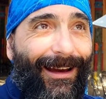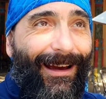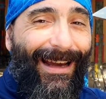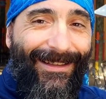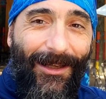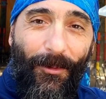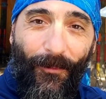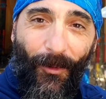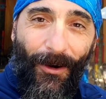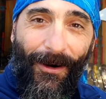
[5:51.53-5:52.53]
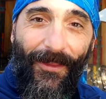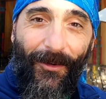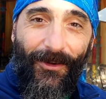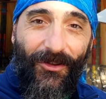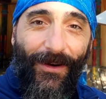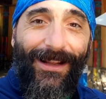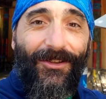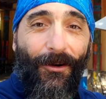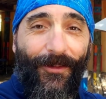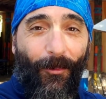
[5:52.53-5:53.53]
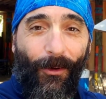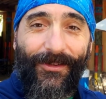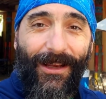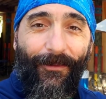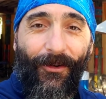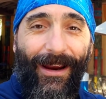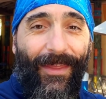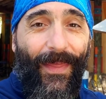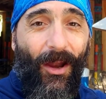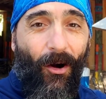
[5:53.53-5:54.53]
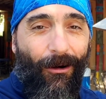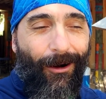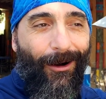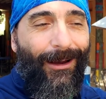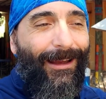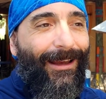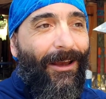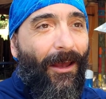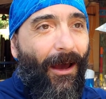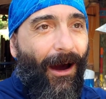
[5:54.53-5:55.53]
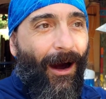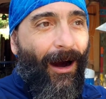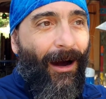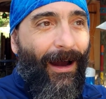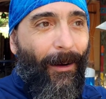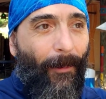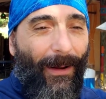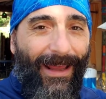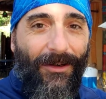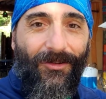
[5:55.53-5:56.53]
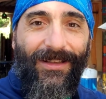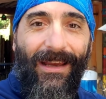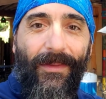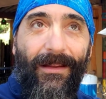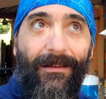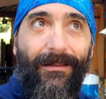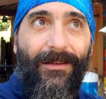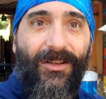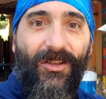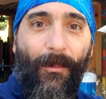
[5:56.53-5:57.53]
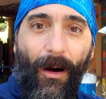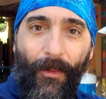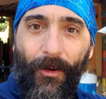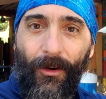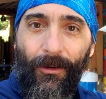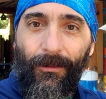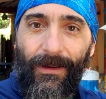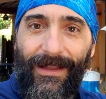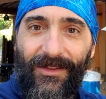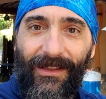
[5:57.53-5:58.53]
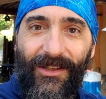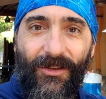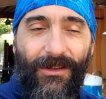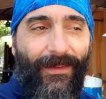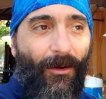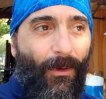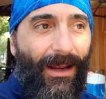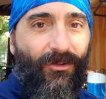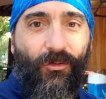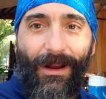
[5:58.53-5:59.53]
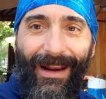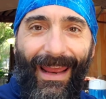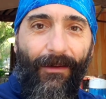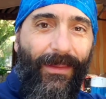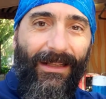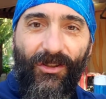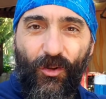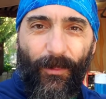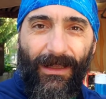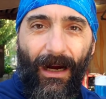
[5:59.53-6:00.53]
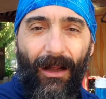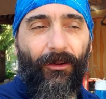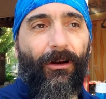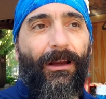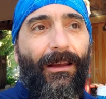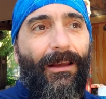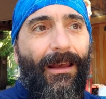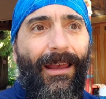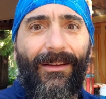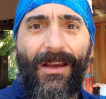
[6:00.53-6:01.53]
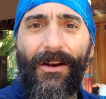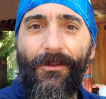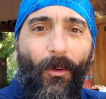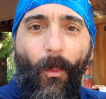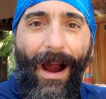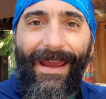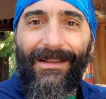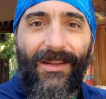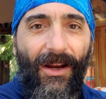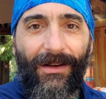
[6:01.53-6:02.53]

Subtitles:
I said before, the restraints are the worst ever, and they are. But I understand that some other installations of that ride do not have that stupid collar. I don't know why it's there.